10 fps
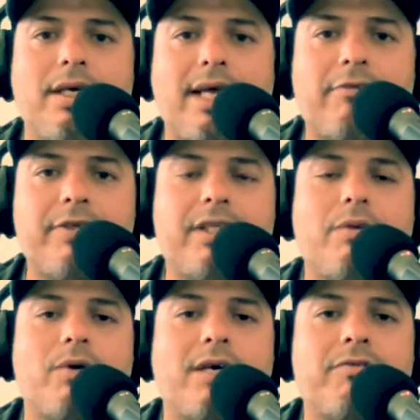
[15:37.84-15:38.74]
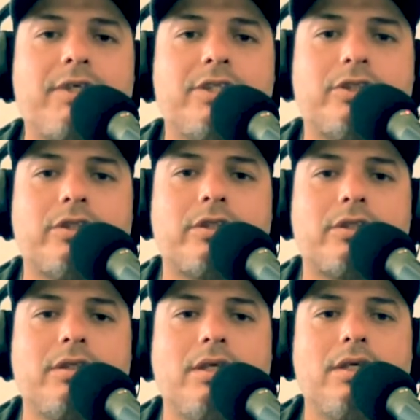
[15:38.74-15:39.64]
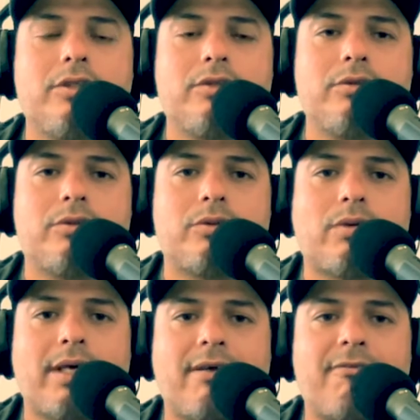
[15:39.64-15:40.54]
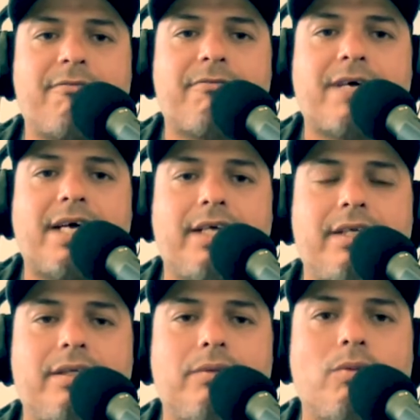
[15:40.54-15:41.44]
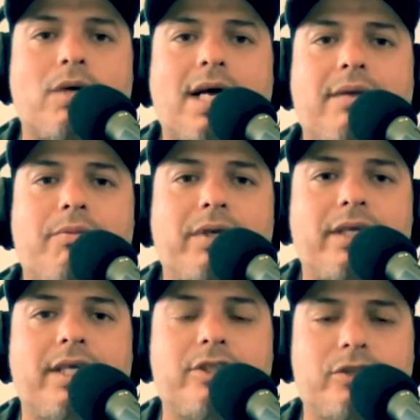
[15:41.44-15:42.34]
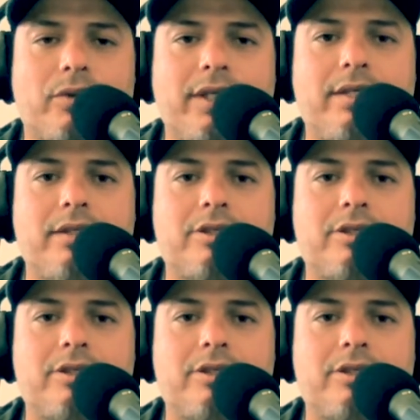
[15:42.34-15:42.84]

everything whatever it took to so I can find what I really enjoyed